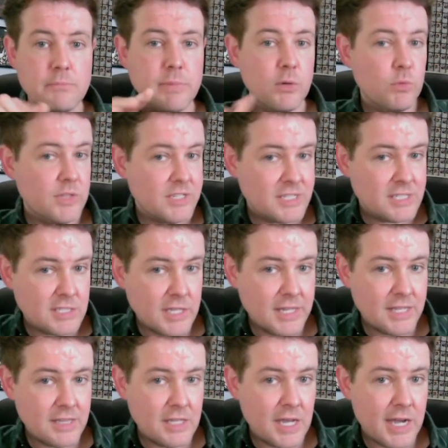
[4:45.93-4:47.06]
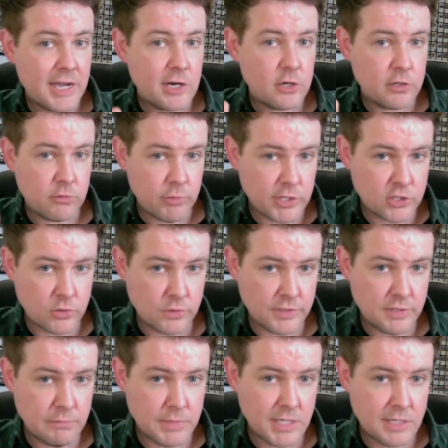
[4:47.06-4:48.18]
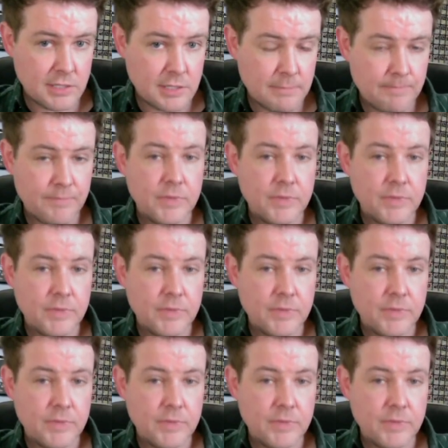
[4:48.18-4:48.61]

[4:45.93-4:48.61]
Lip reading: but with a slightly higher threshold to meet.